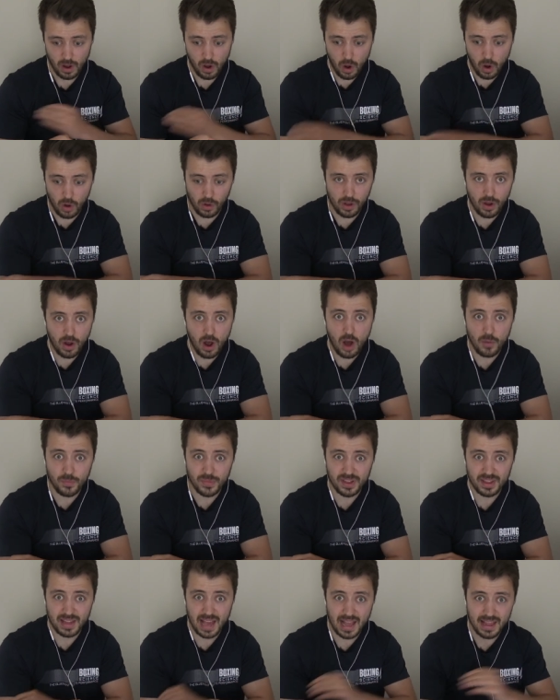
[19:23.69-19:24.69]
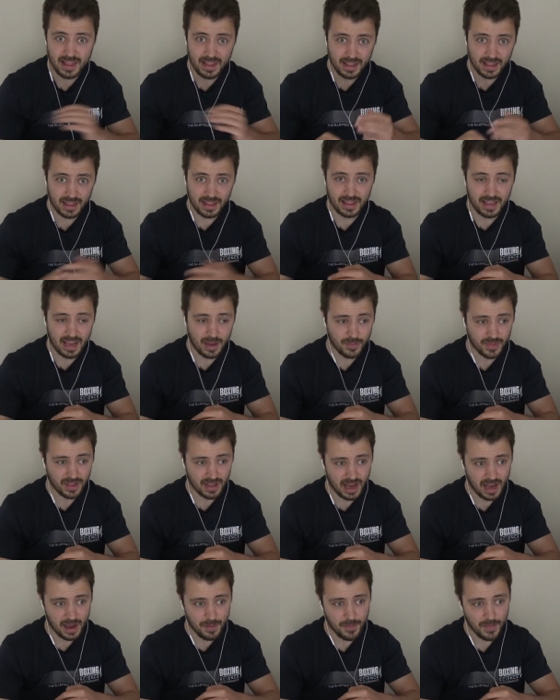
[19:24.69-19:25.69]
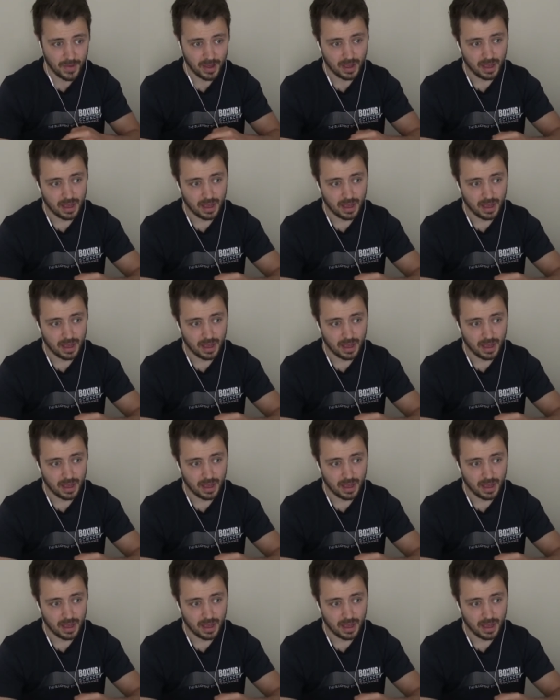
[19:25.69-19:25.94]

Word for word: all the arms tense at the same time.